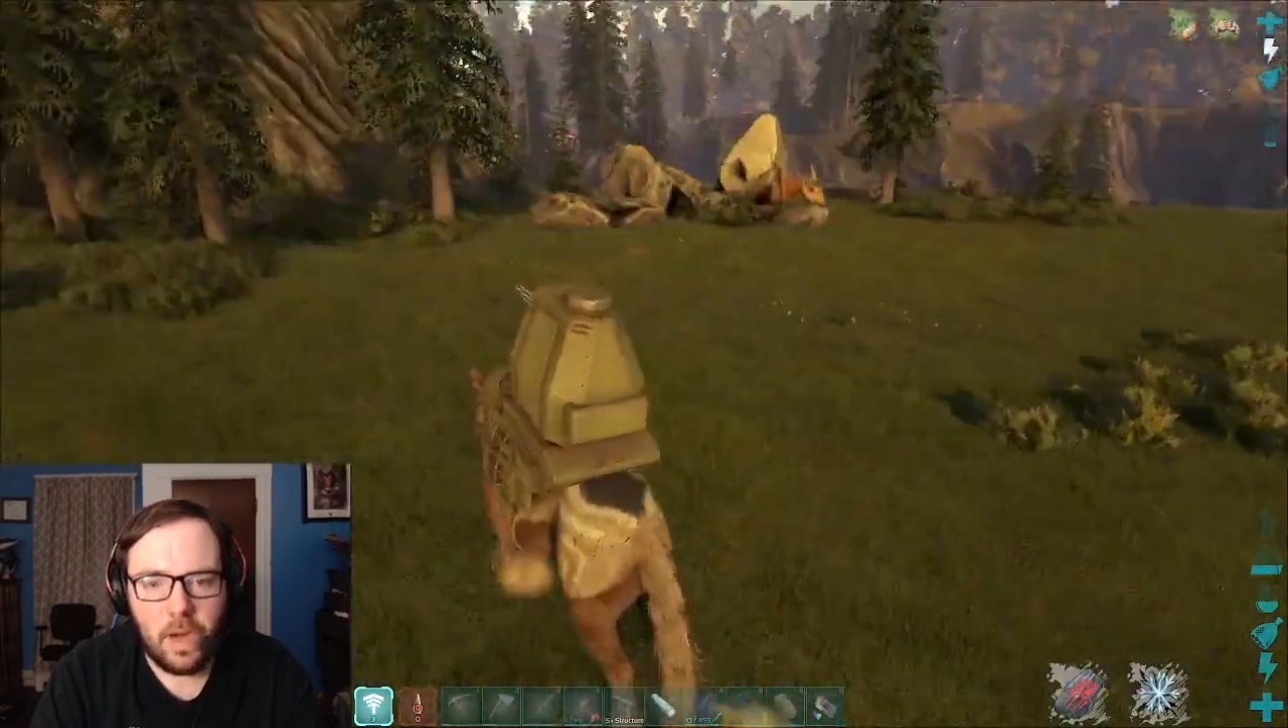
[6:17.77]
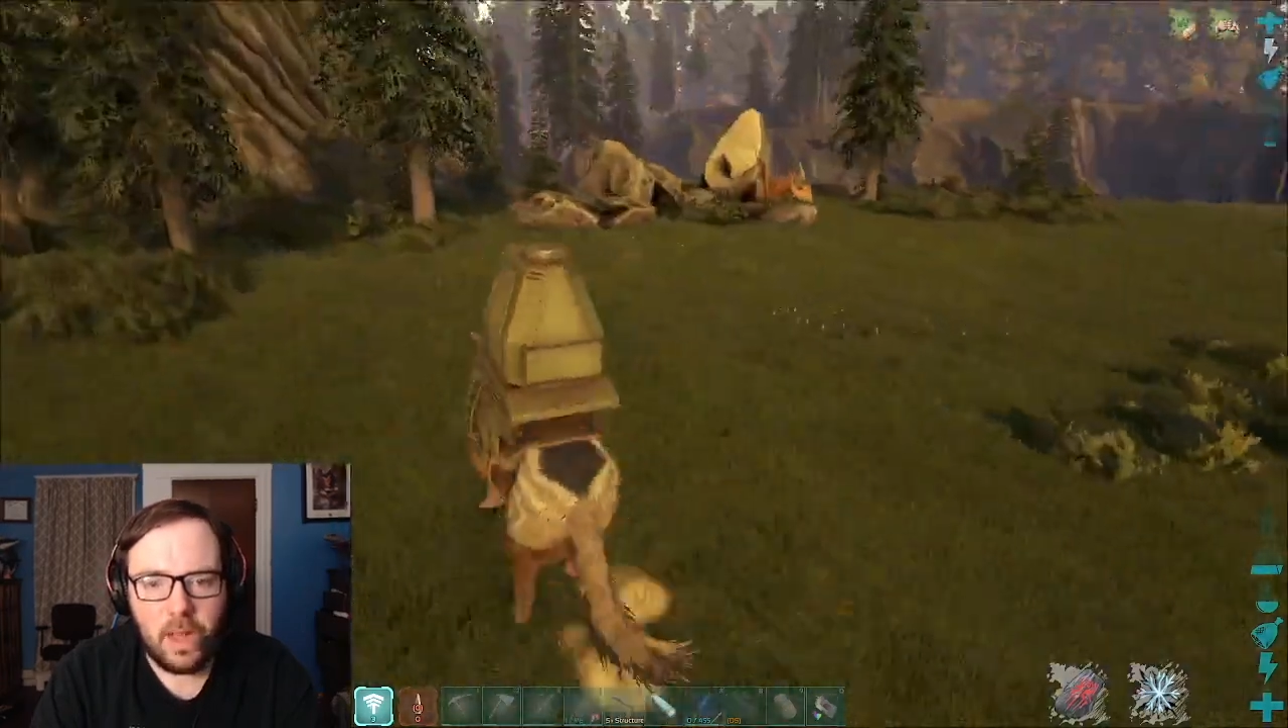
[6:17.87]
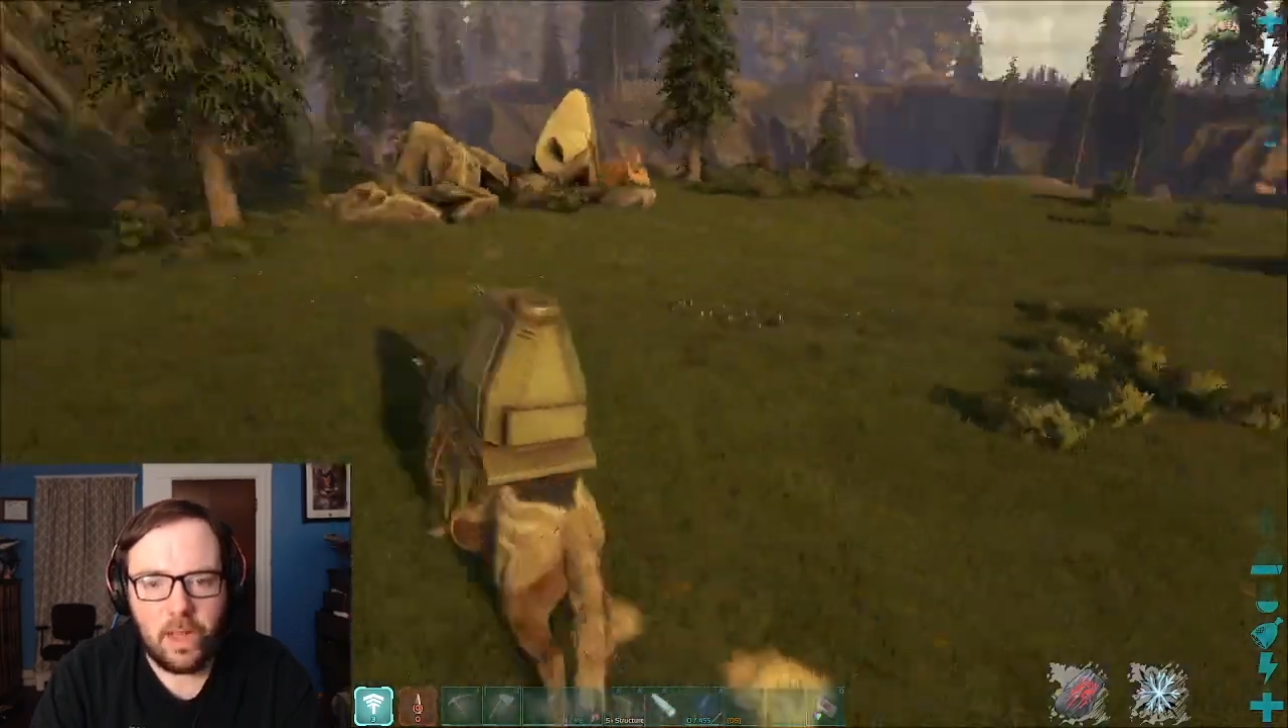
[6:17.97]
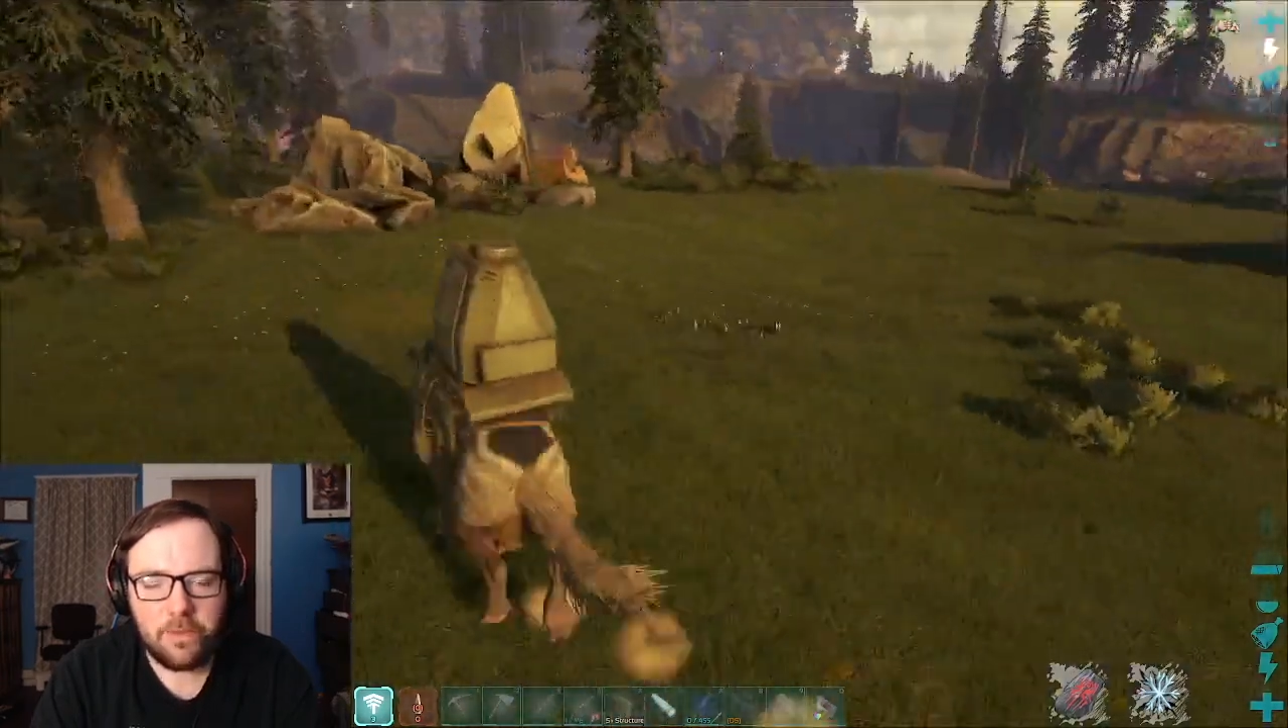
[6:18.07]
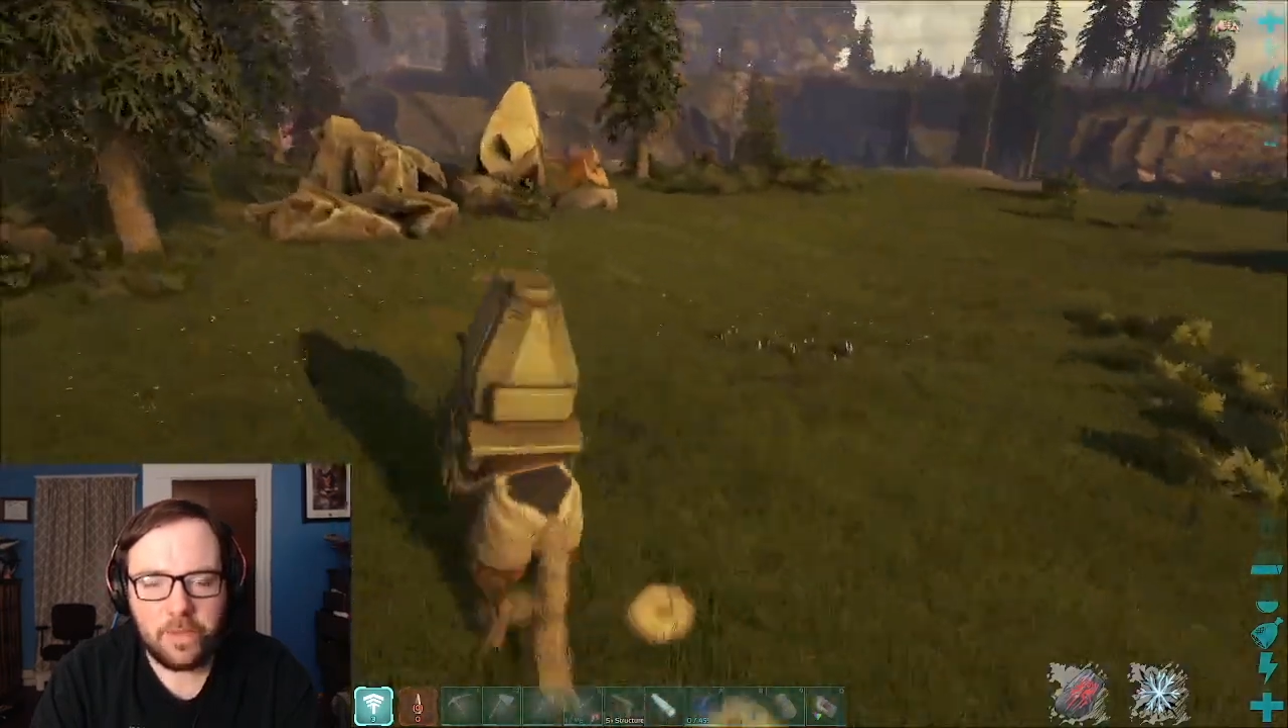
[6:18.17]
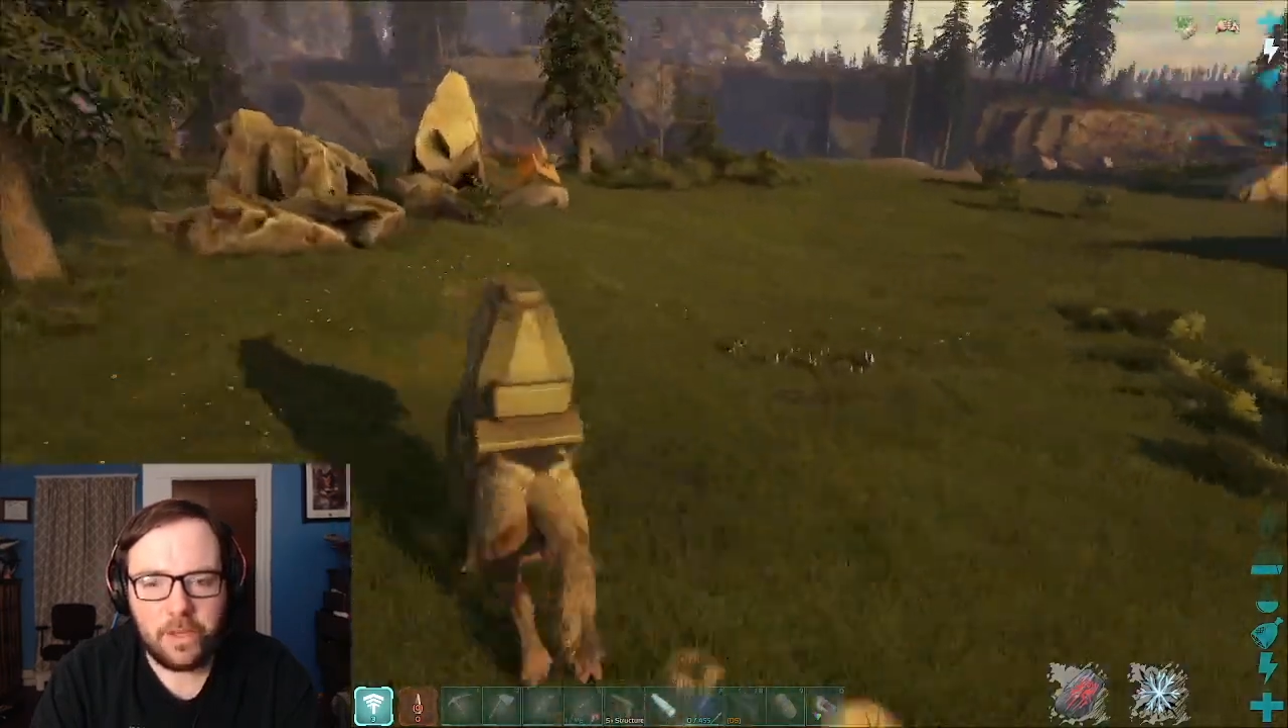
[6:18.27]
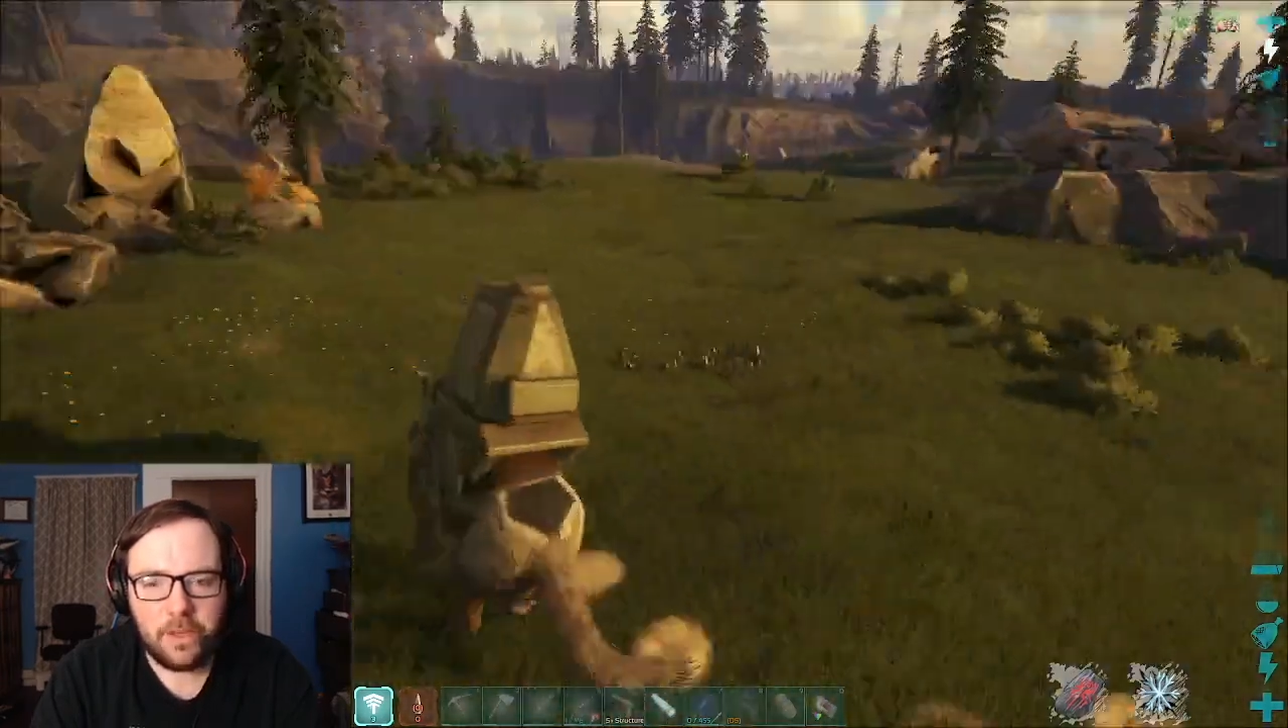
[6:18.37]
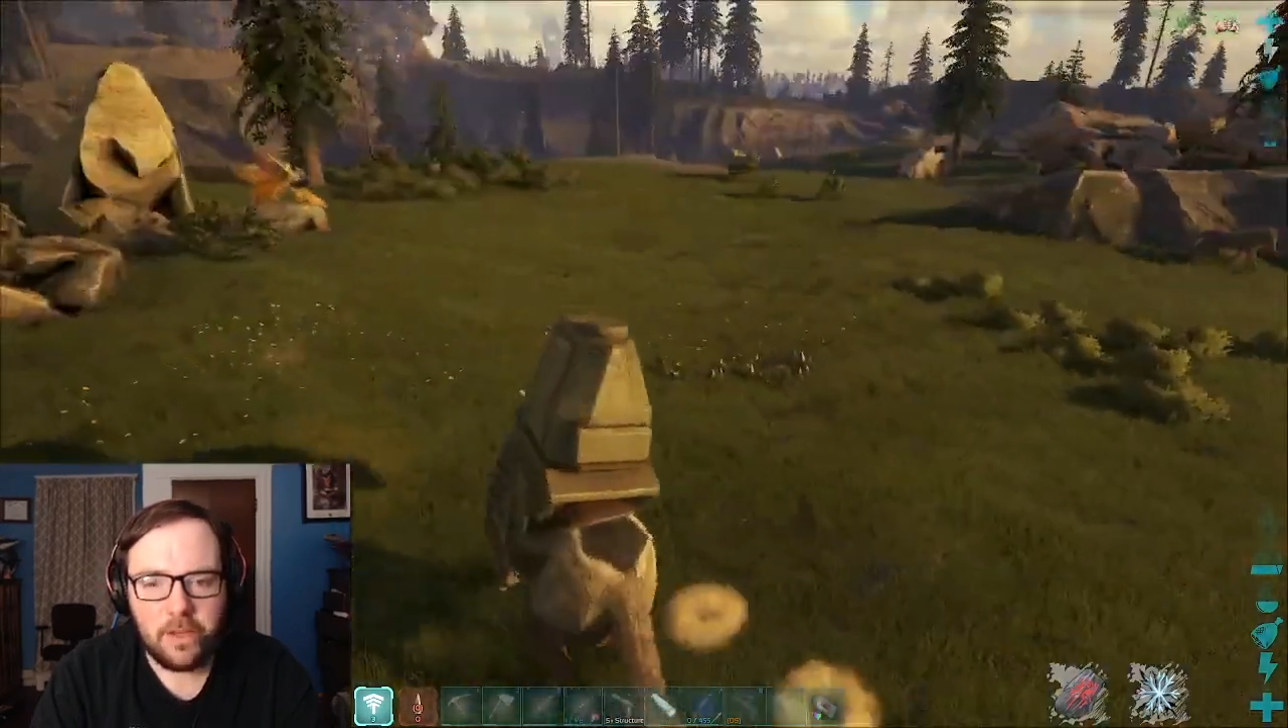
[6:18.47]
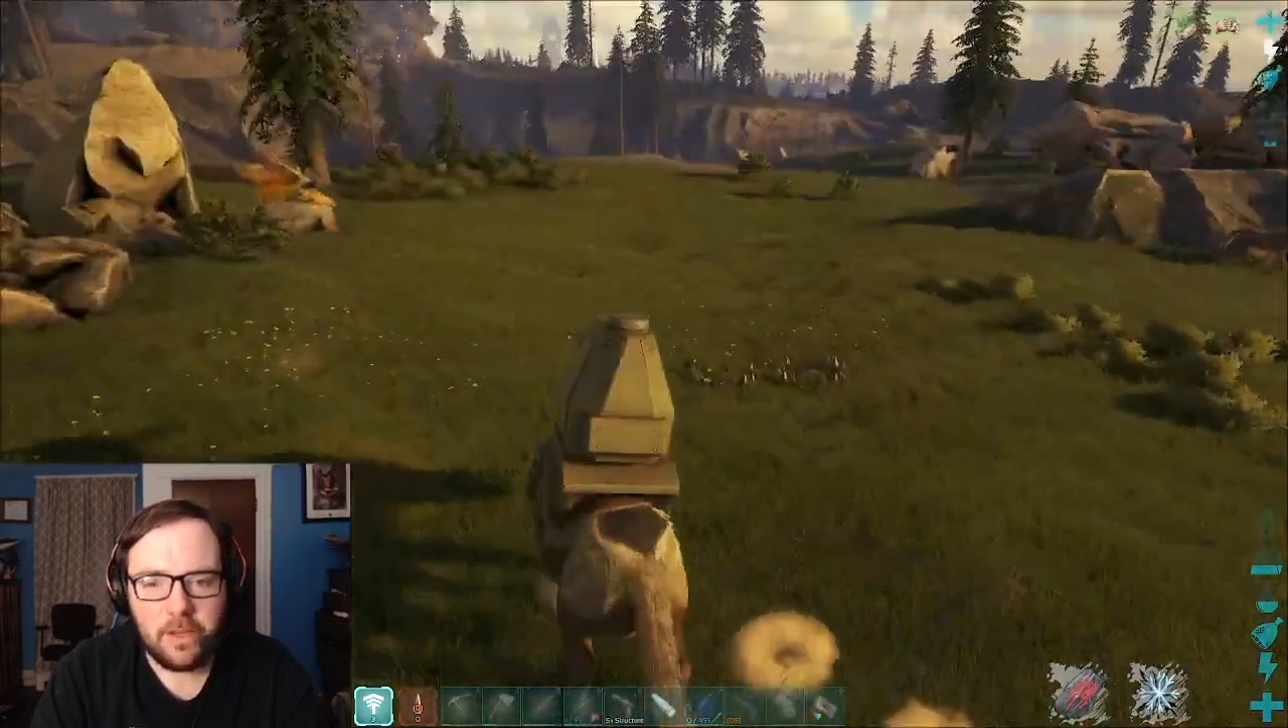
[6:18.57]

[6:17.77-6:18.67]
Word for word: I'll have to